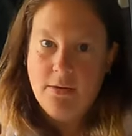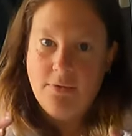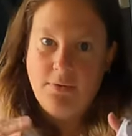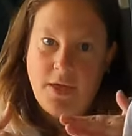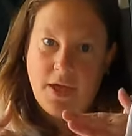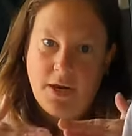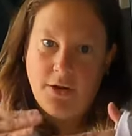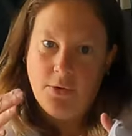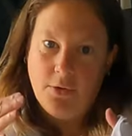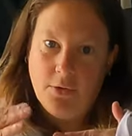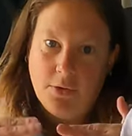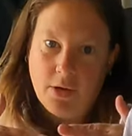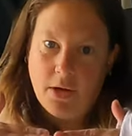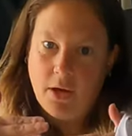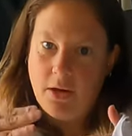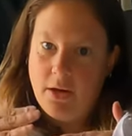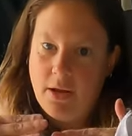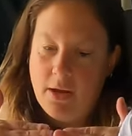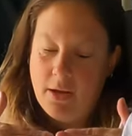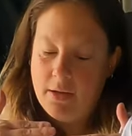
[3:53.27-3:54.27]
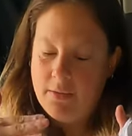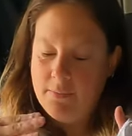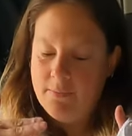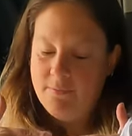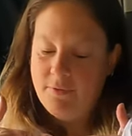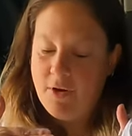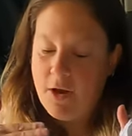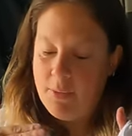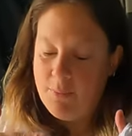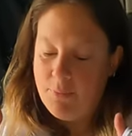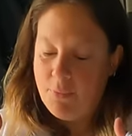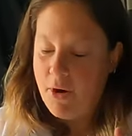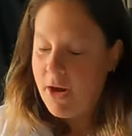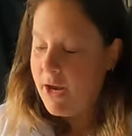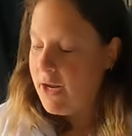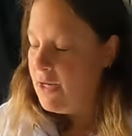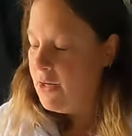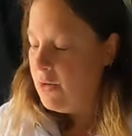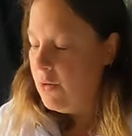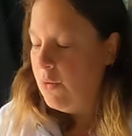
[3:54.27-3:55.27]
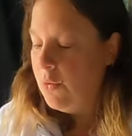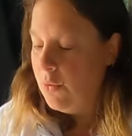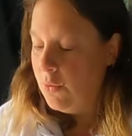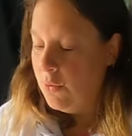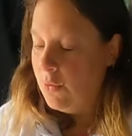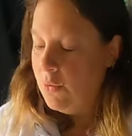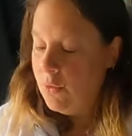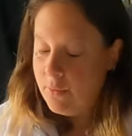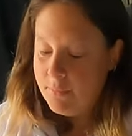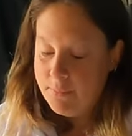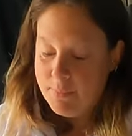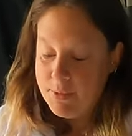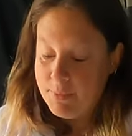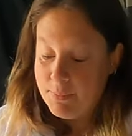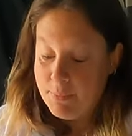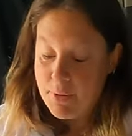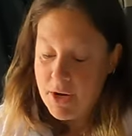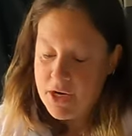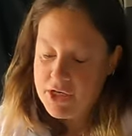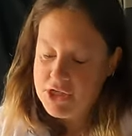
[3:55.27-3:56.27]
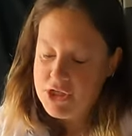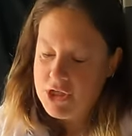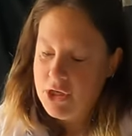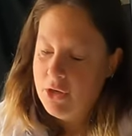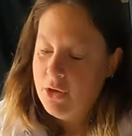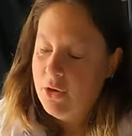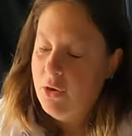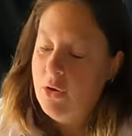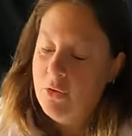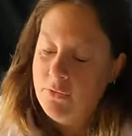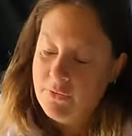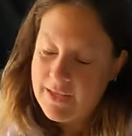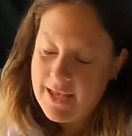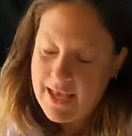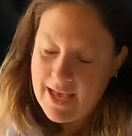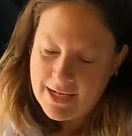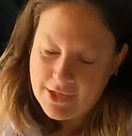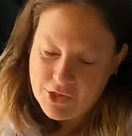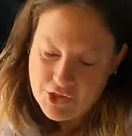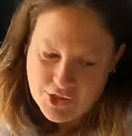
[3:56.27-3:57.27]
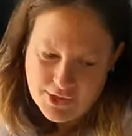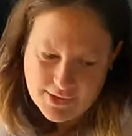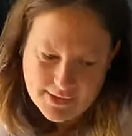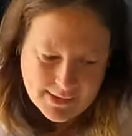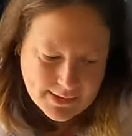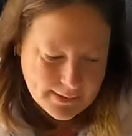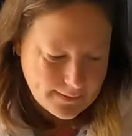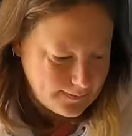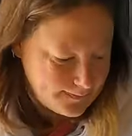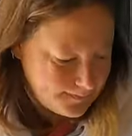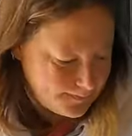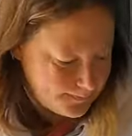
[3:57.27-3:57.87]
they're not gonna vibrate or put pressure on the edges.